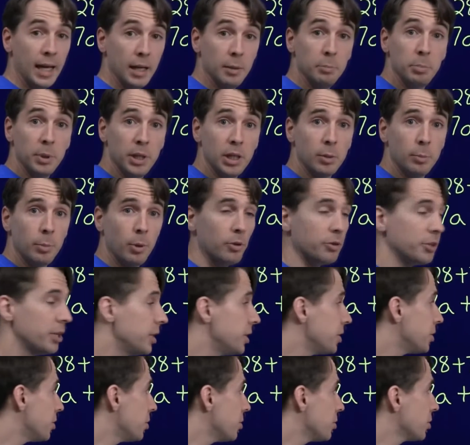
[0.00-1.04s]
A and b are both
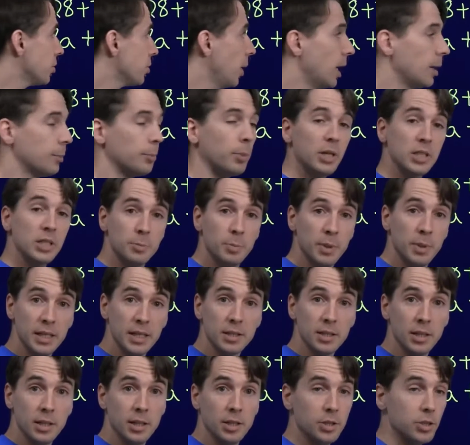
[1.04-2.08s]
integers, so a plus
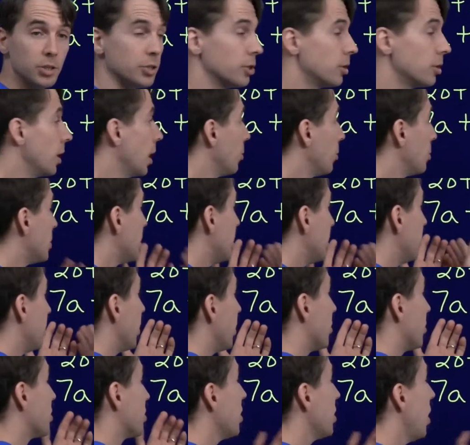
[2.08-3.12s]
b is an integer, and we see
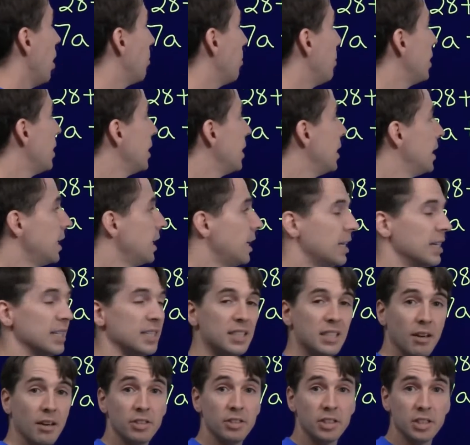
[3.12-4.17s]
that our sum
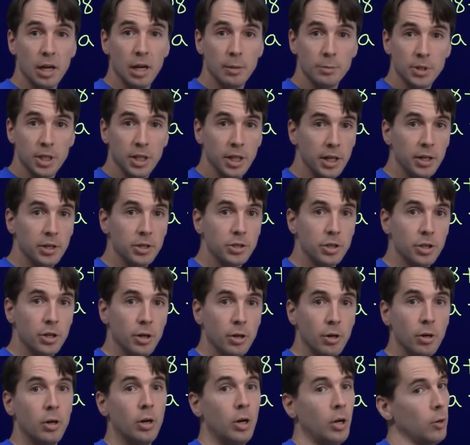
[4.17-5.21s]
is 7 times an
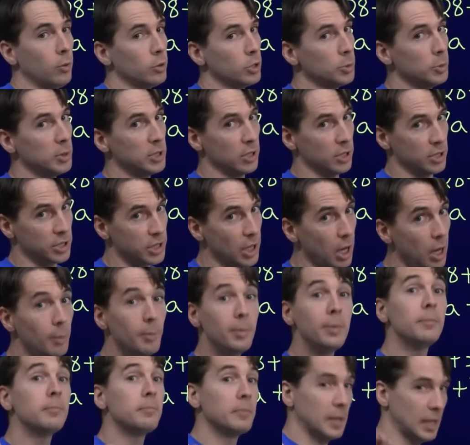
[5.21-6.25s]
integer, which means our
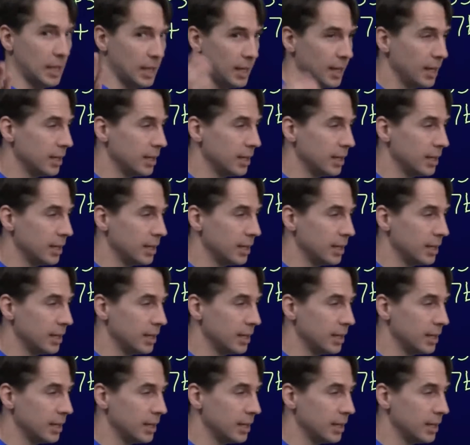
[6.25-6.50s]
sum